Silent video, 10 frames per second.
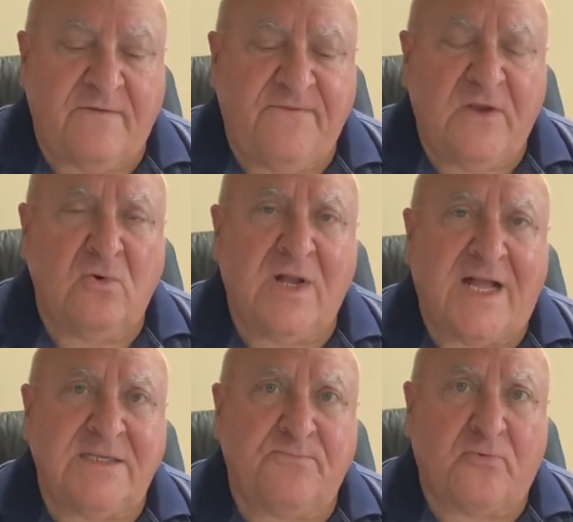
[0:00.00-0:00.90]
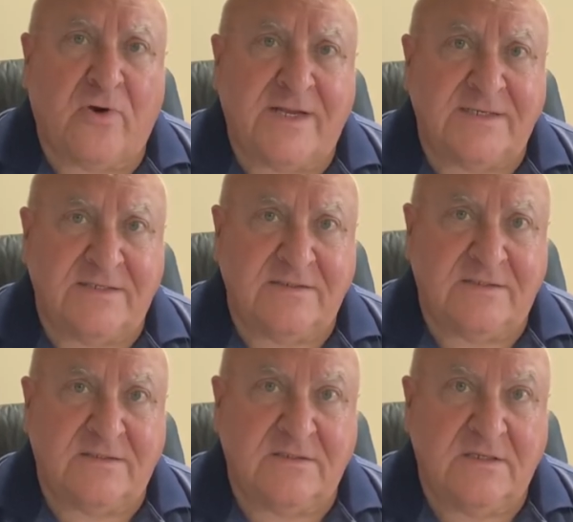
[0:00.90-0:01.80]
feel God's
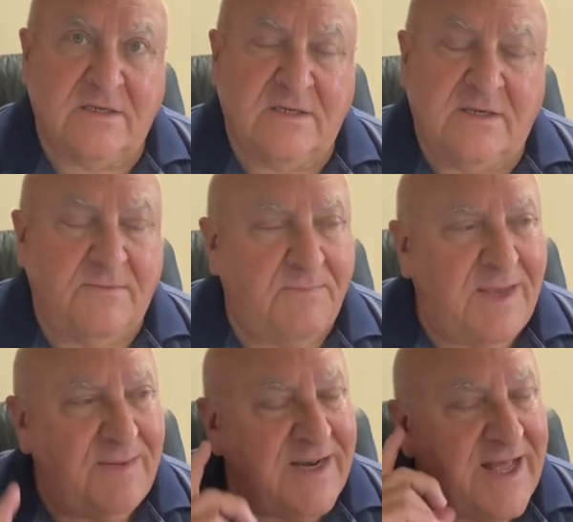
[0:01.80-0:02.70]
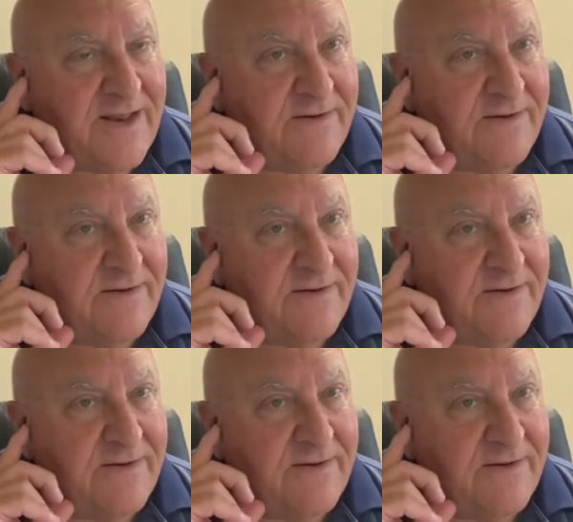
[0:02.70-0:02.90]
presence, maybe not